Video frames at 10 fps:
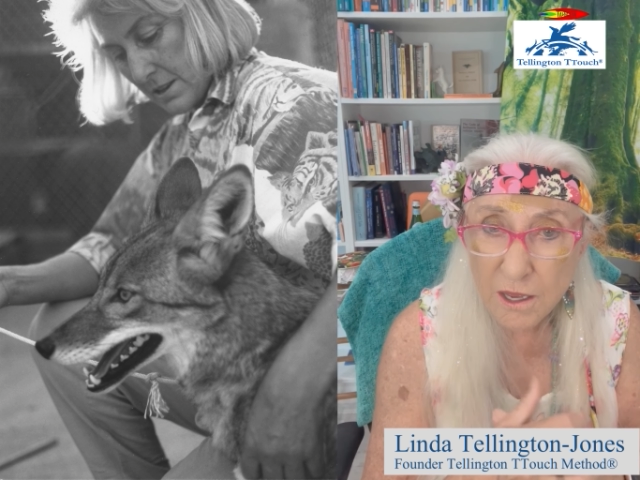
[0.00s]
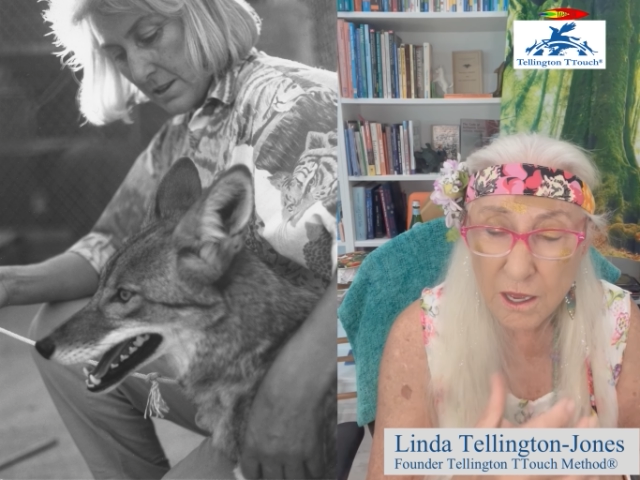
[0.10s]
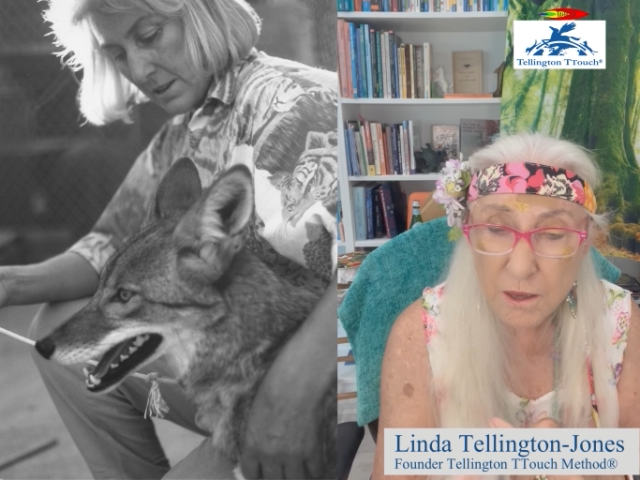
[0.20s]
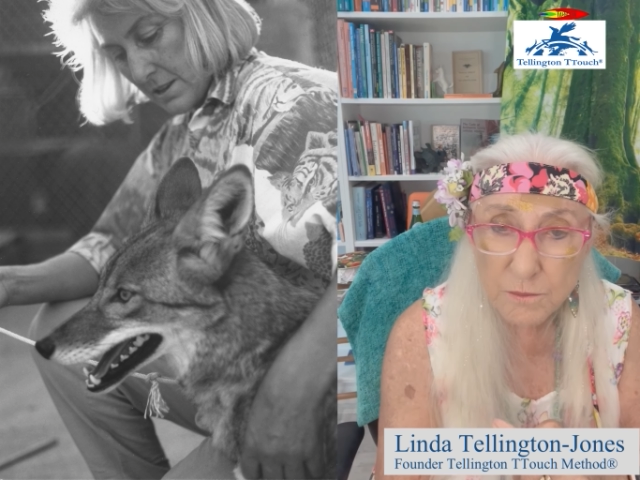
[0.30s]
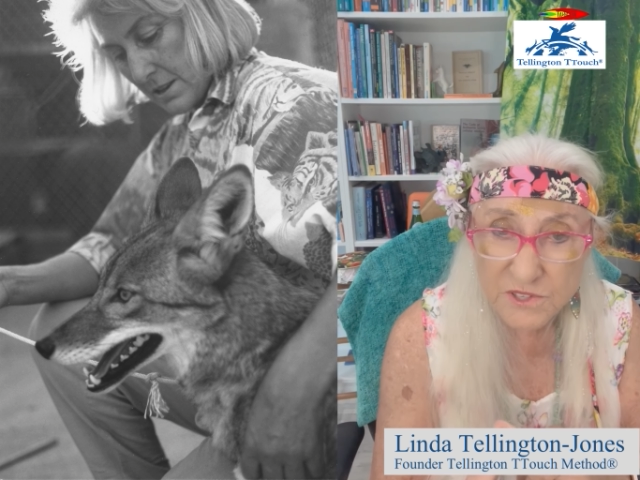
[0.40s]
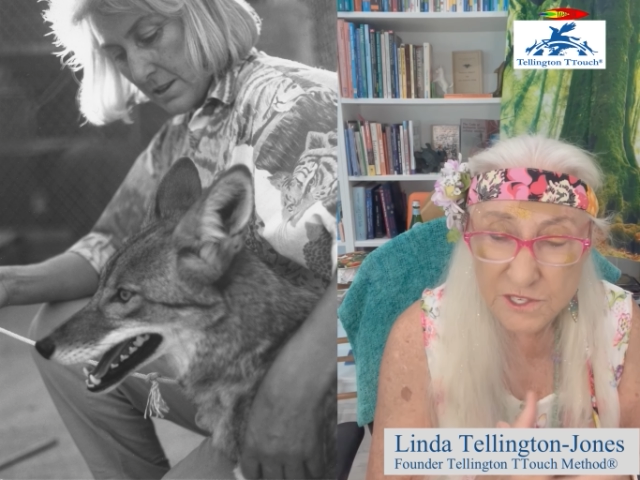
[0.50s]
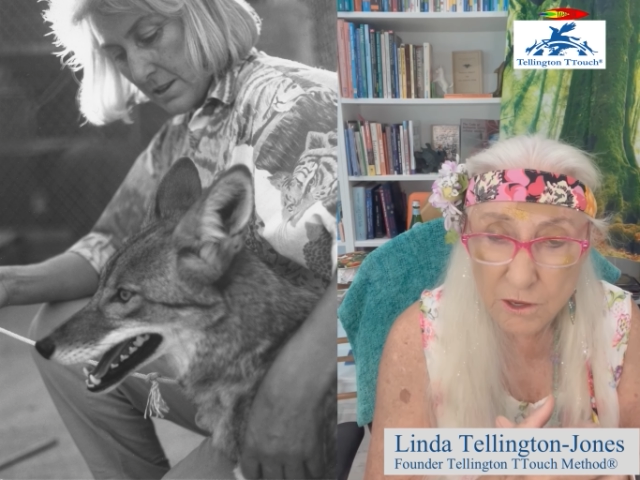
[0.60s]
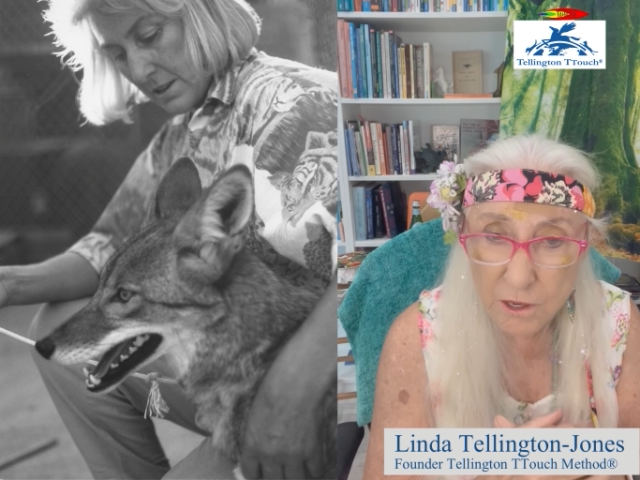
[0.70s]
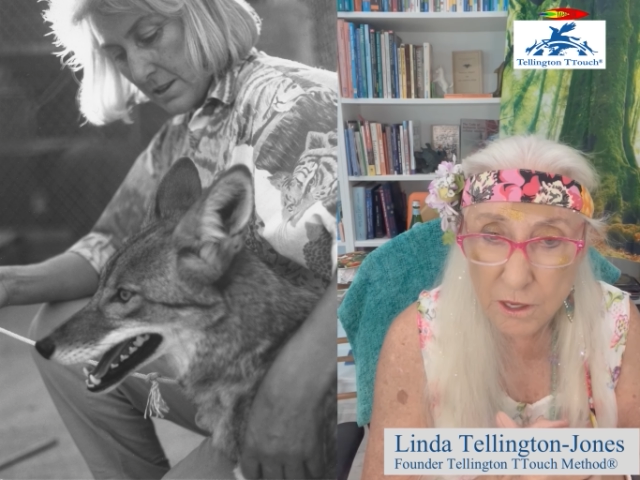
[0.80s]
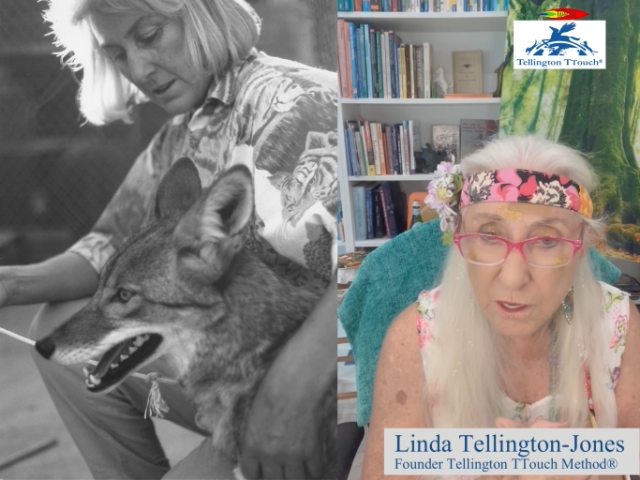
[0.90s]

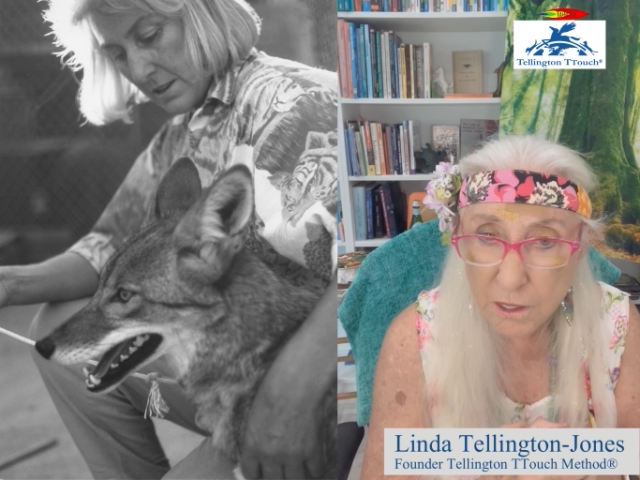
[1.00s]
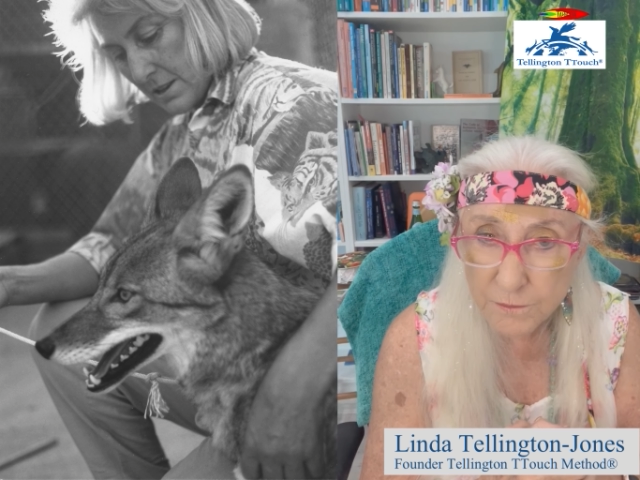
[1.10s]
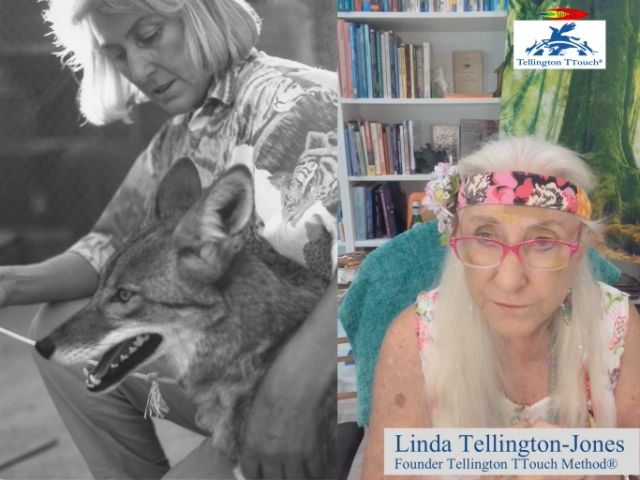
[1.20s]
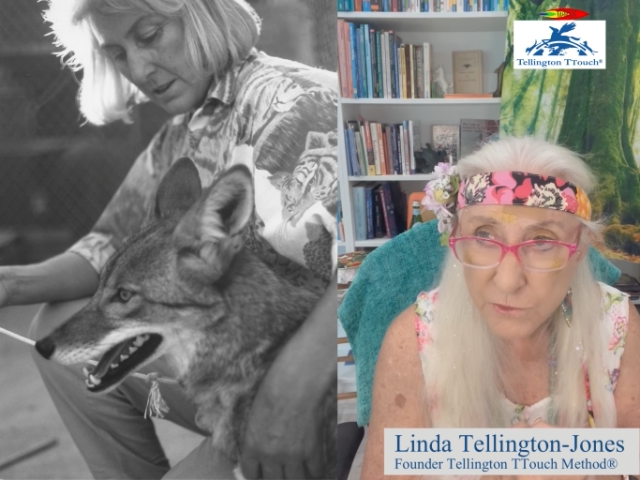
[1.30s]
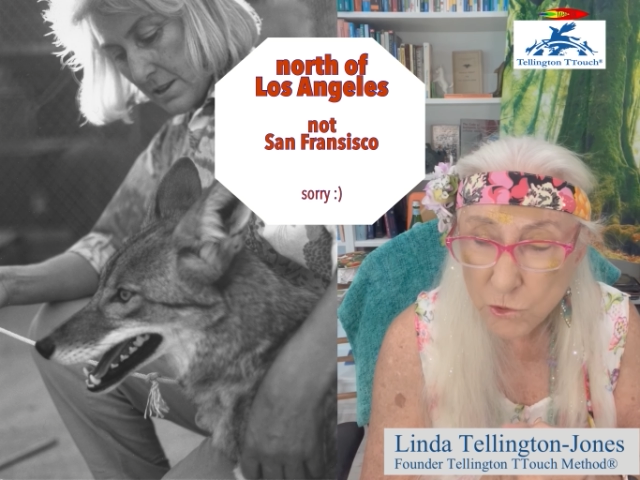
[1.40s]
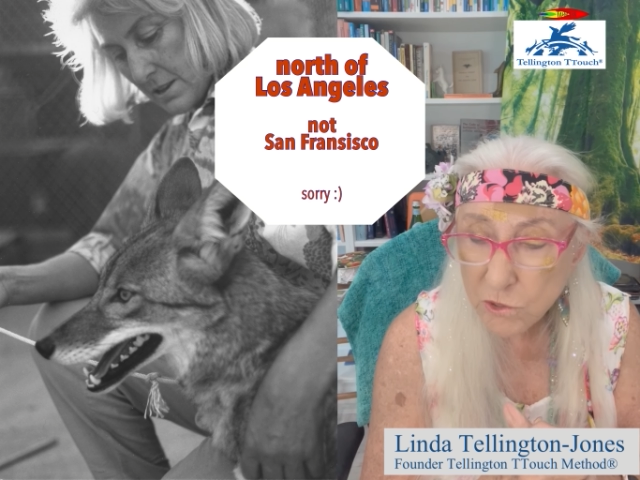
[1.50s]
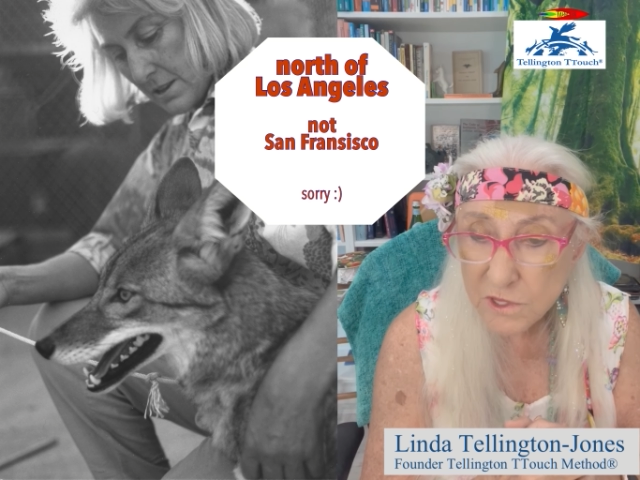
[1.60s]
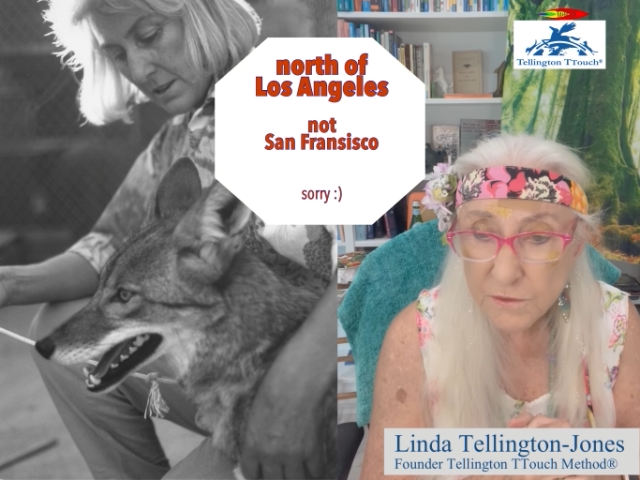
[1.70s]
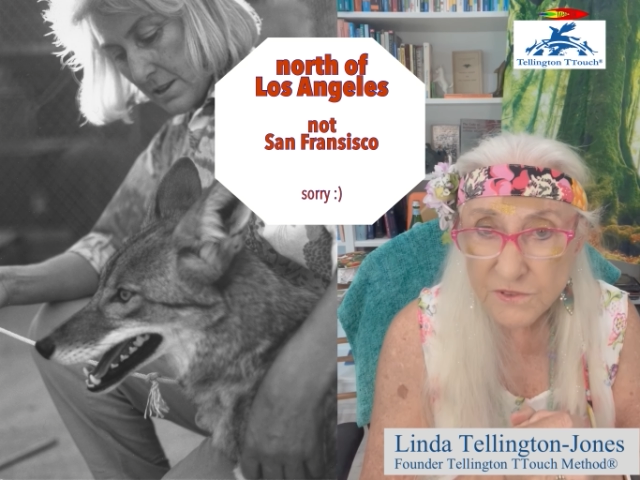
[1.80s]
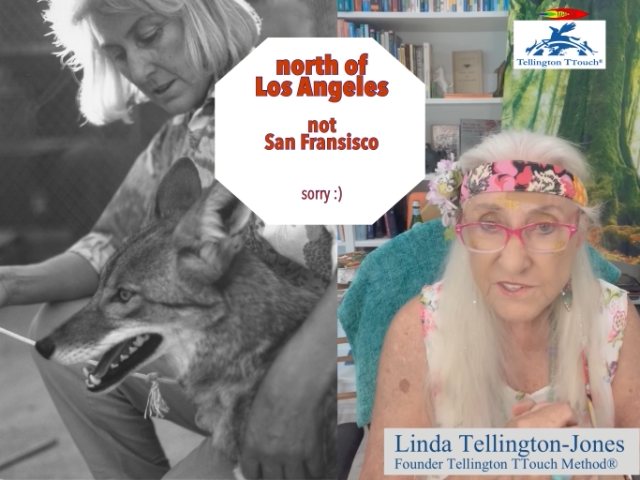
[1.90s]

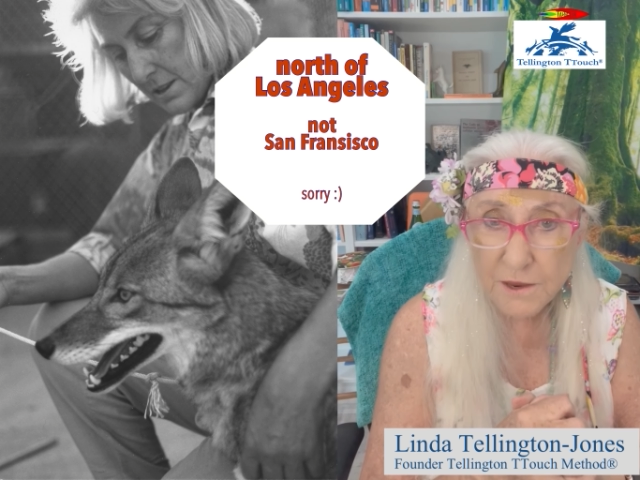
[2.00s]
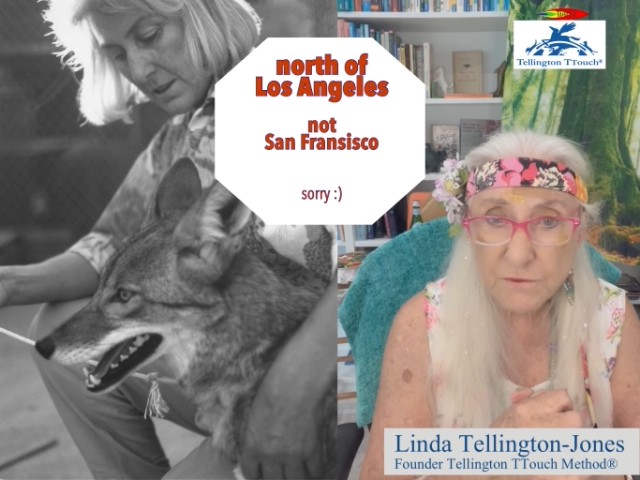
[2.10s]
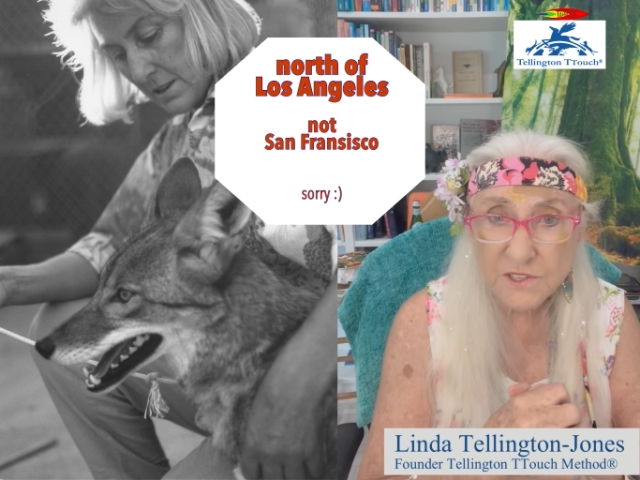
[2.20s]
north of San